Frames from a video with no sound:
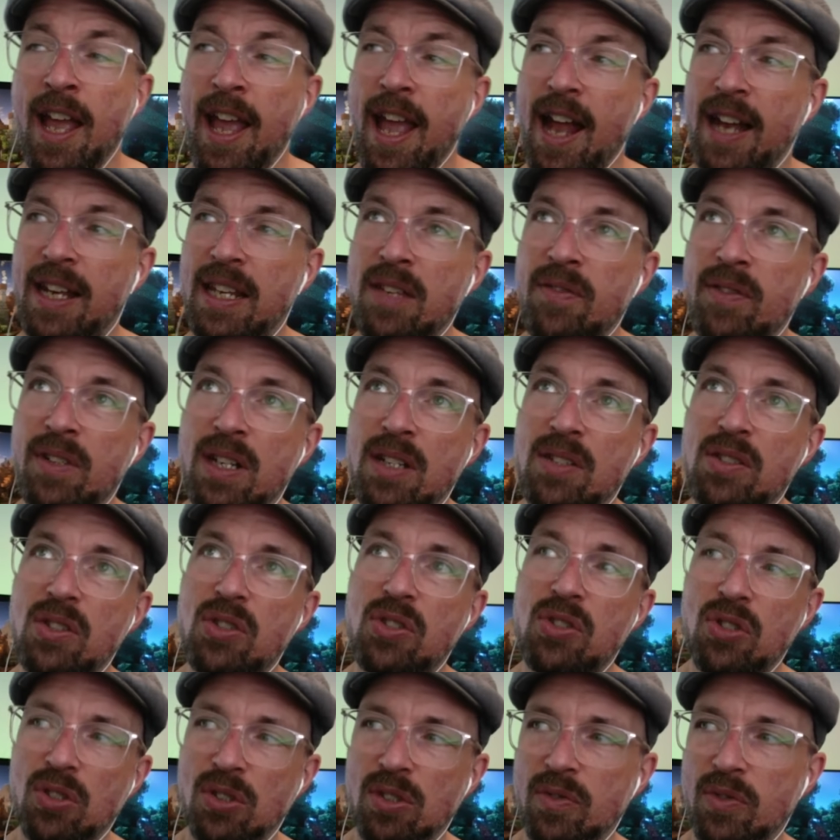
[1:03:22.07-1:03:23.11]
even as a
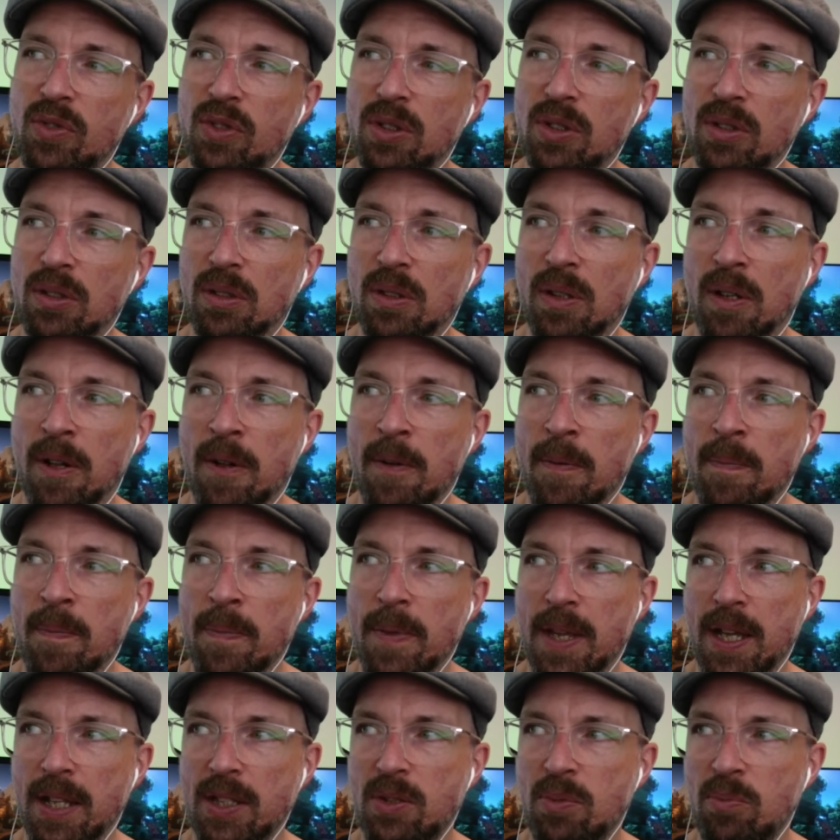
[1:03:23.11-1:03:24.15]
server,
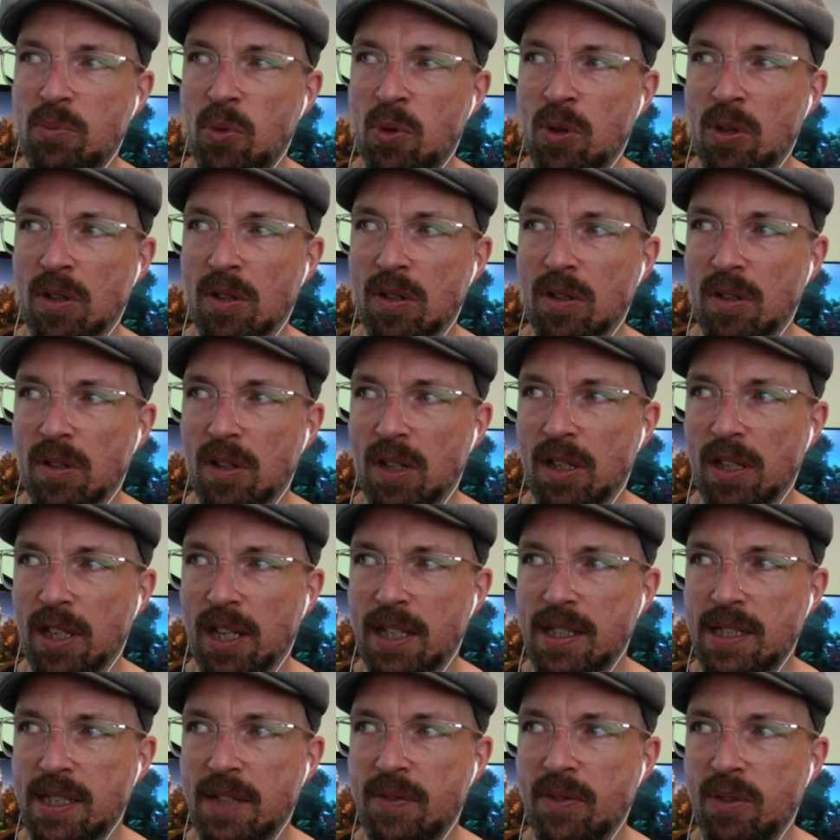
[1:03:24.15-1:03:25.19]
it's
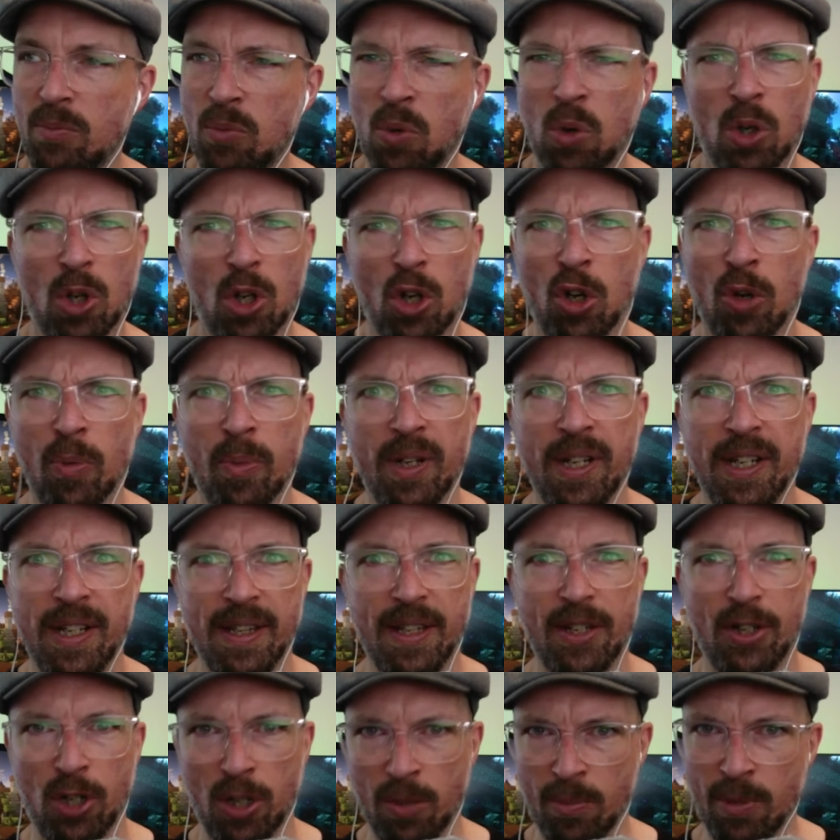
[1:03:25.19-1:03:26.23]
even more hermity
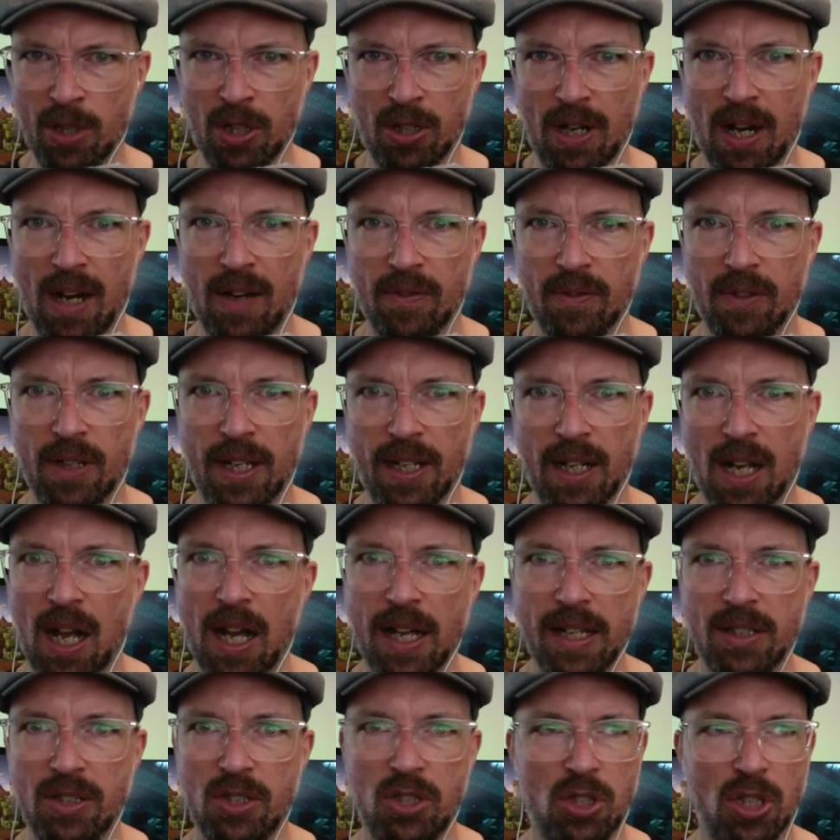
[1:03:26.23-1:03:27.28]
than Hermitcraft. Like,
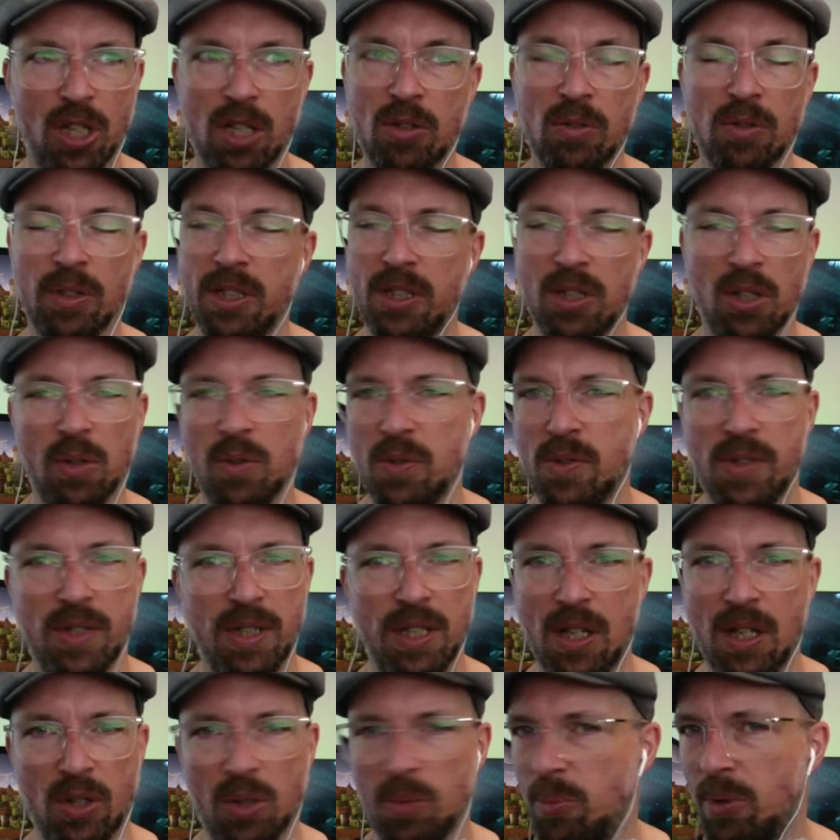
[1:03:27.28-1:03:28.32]
I generally don't
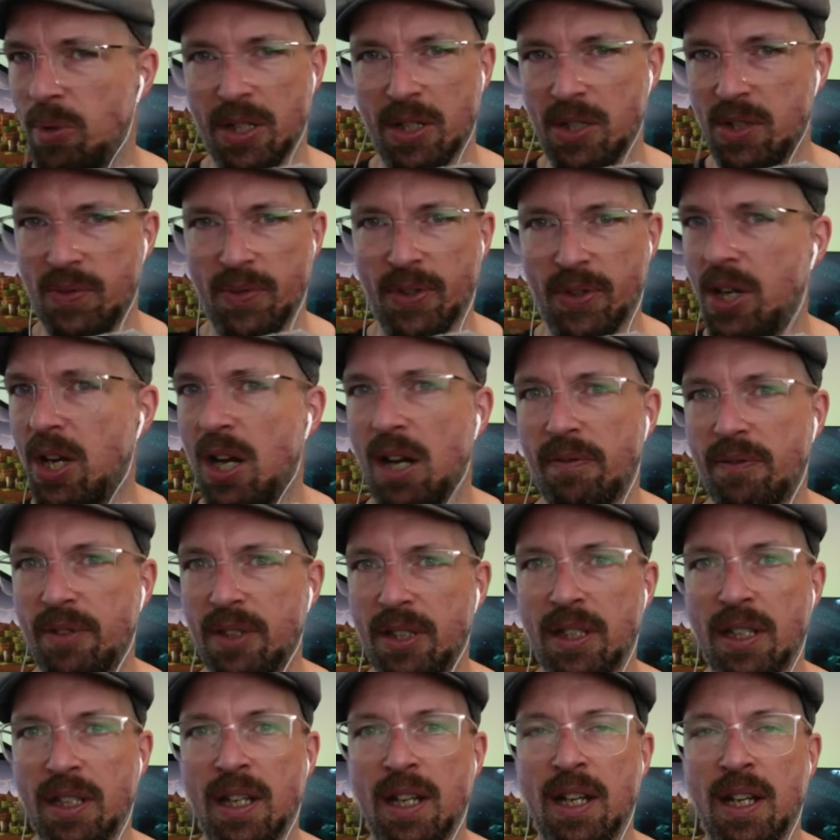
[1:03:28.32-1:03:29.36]
see other players very
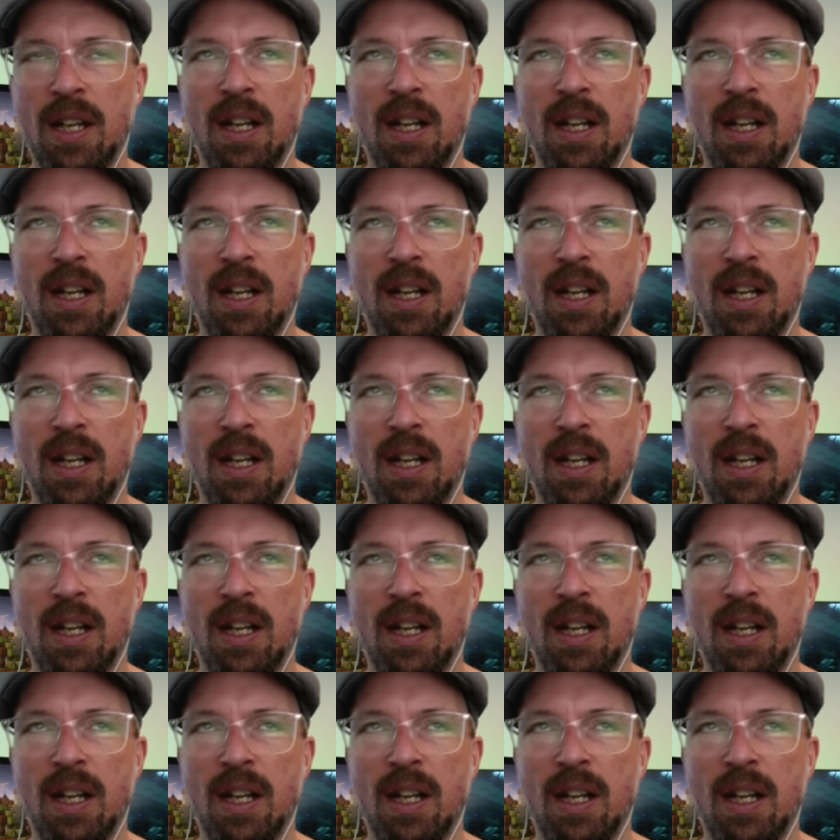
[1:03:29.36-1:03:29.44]
often.